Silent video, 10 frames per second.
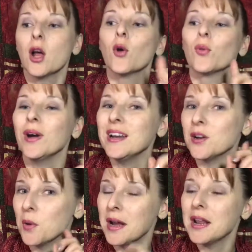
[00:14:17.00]
Randy
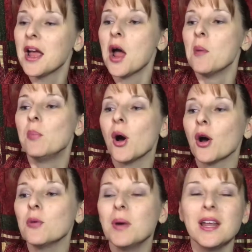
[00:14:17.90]
Quaid
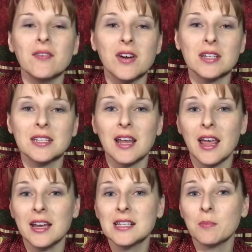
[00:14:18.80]
borrowed many of Cousin
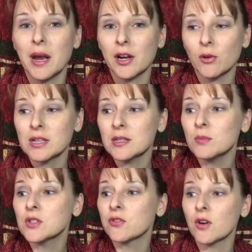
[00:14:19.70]
Eddie's
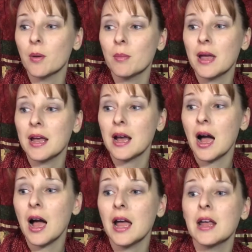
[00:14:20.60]
mannerisms from a
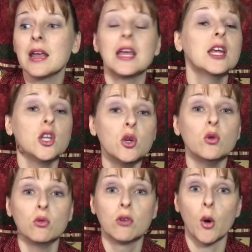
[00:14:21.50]
guy he
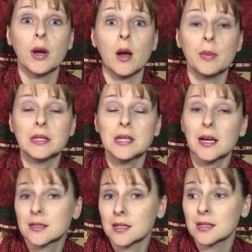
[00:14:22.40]
knew growing up in
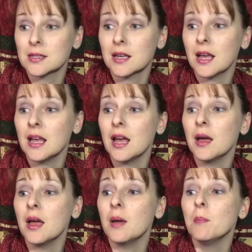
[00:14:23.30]
Texas.
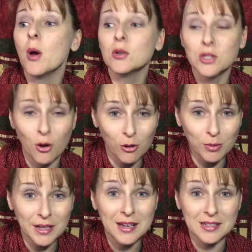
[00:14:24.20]
Most
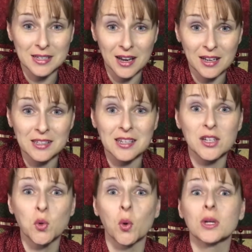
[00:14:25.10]
notably, his tendency
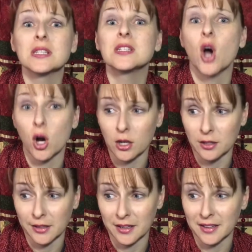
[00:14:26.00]
towards tongue
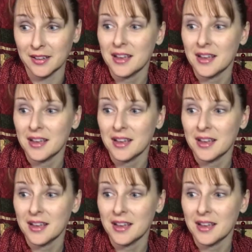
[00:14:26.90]
clicking.